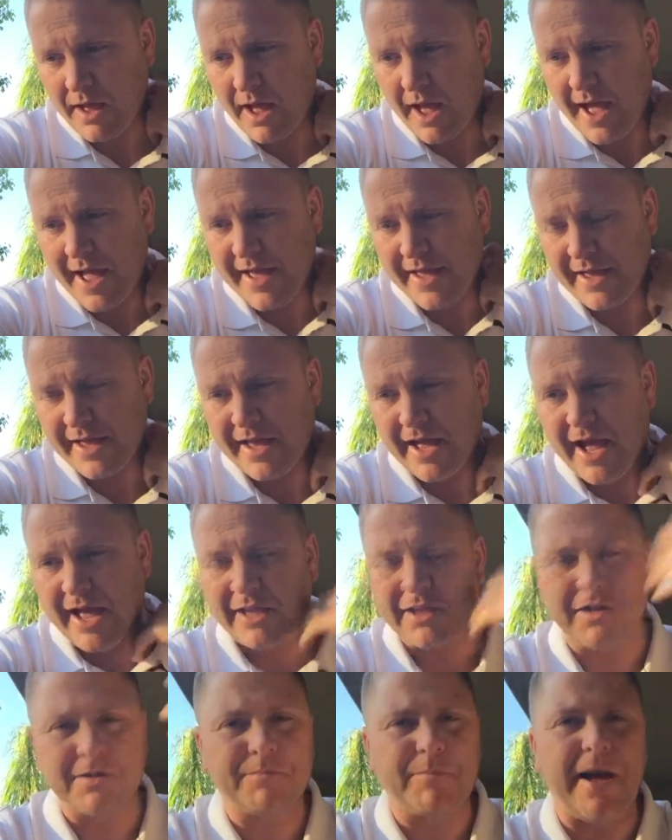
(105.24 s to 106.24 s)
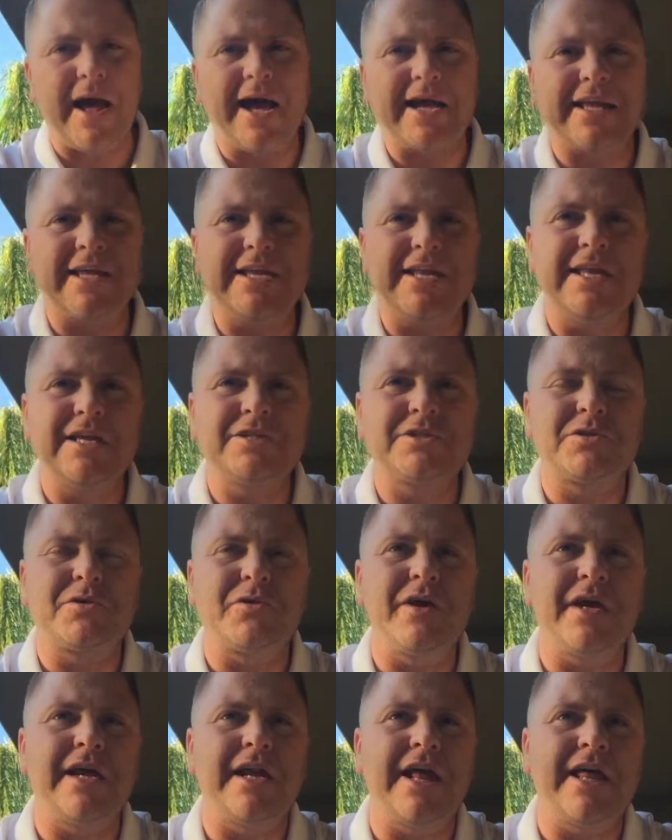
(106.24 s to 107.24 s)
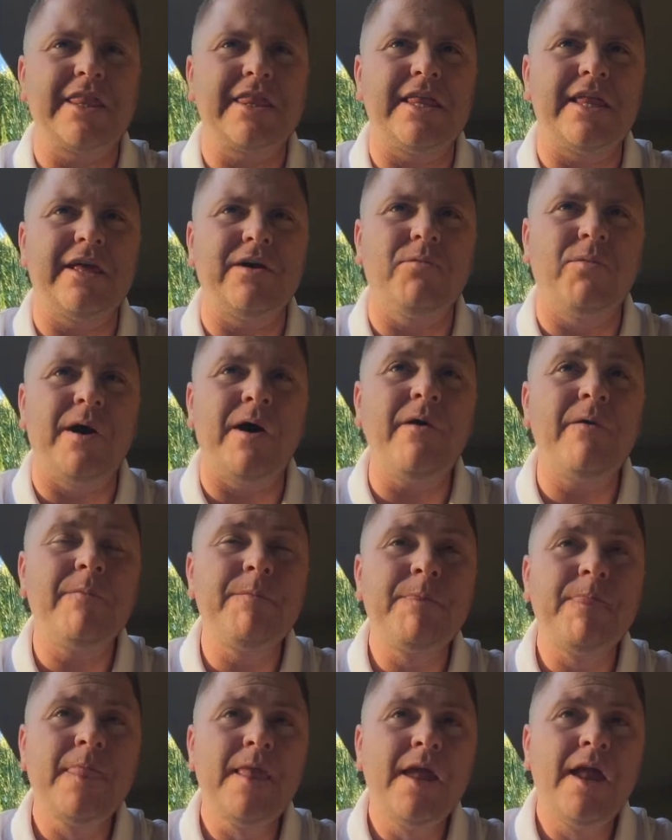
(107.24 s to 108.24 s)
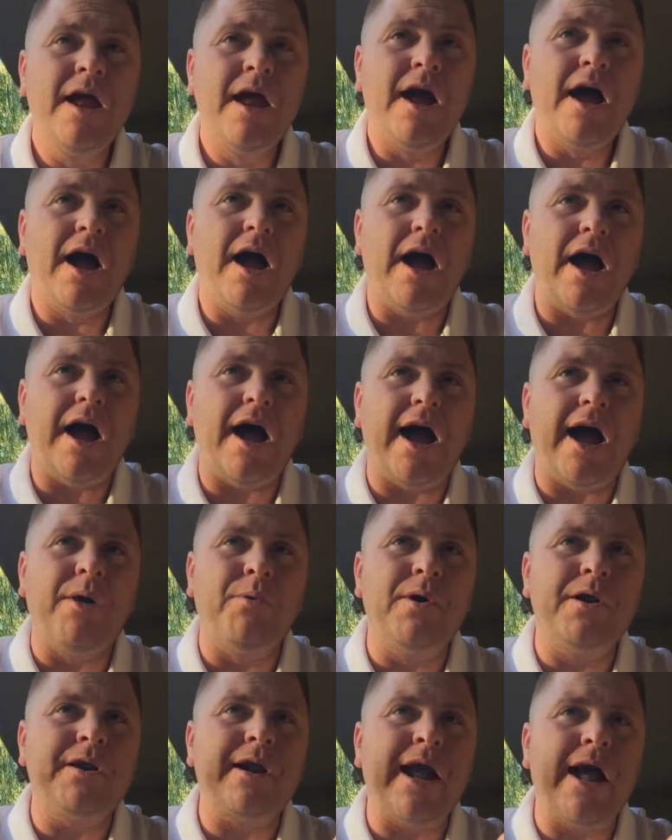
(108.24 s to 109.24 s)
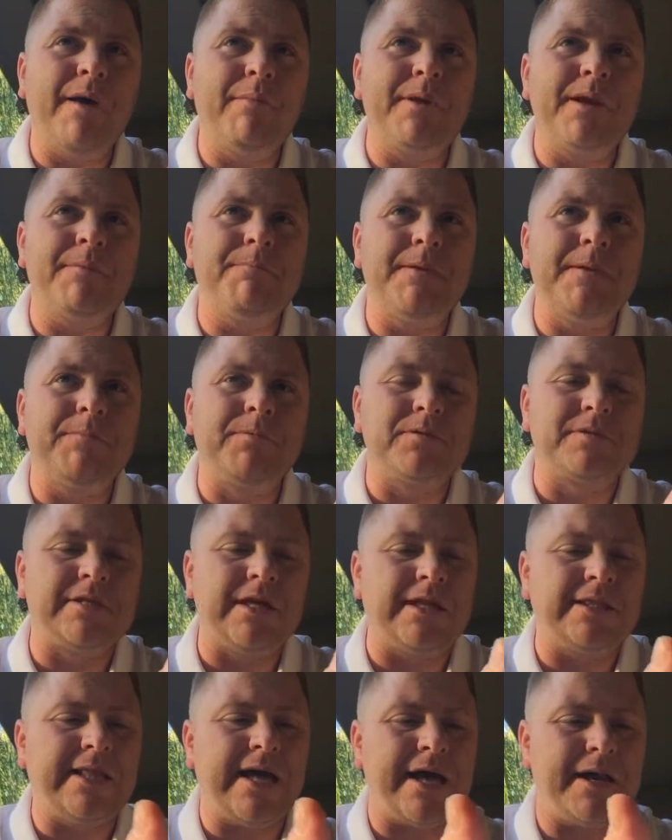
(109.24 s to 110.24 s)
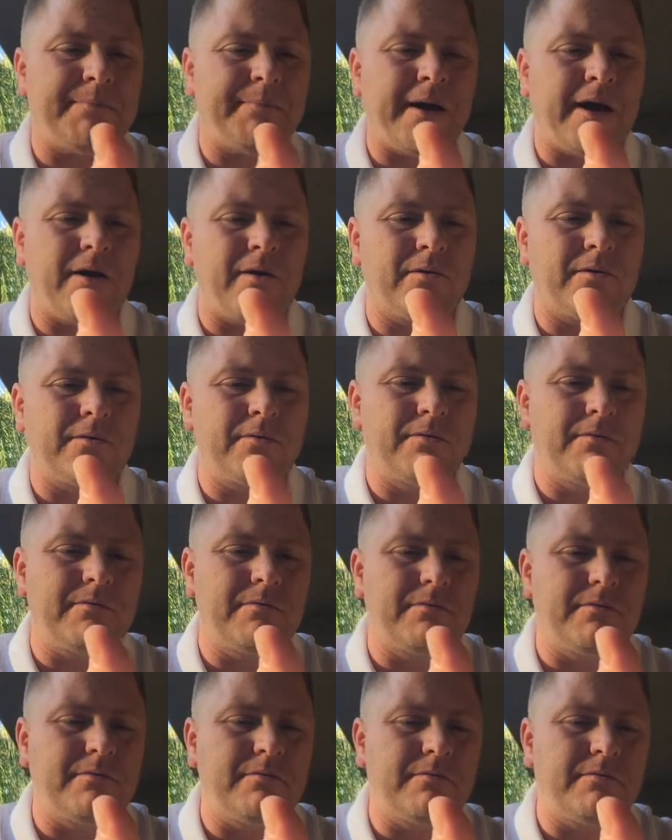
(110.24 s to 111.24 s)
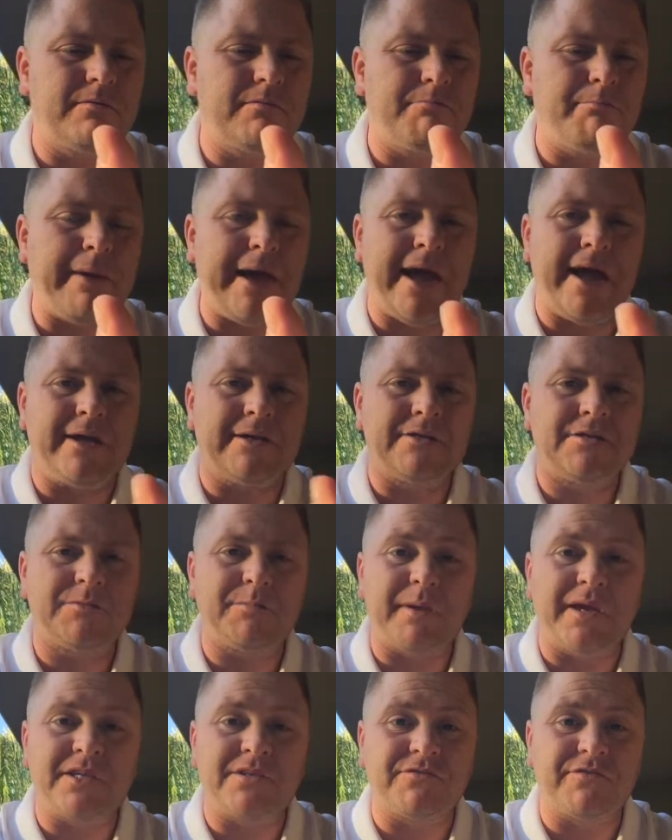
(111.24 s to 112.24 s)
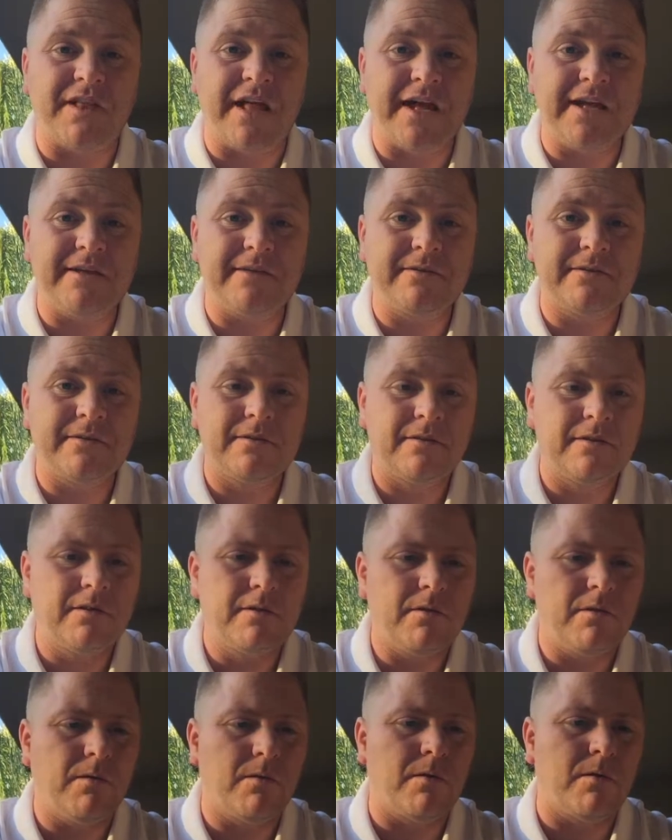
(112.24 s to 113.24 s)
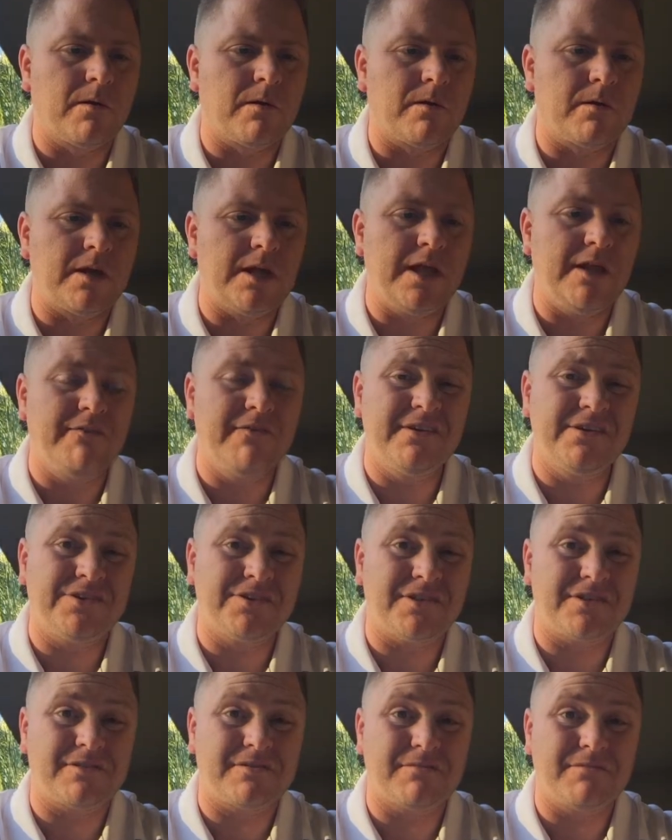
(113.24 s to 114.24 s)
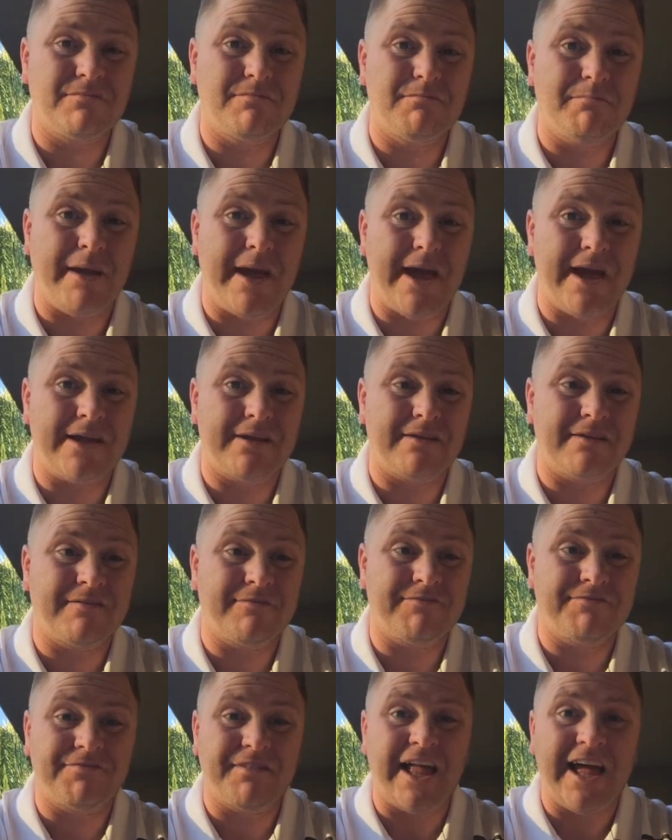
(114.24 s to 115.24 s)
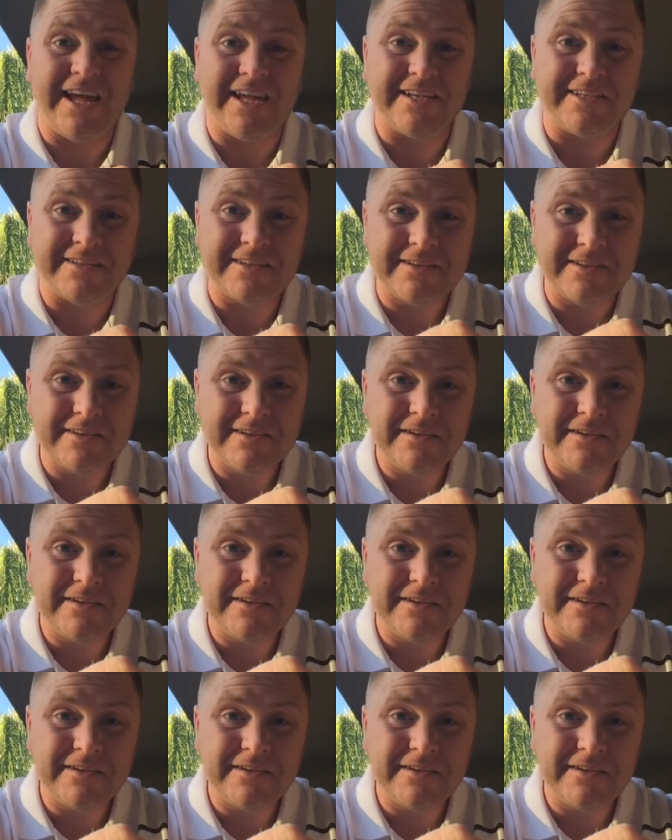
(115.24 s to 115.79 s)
I look back in history and I think, well, I wonder how many people said that about manned spaceflight, or even just manned flight.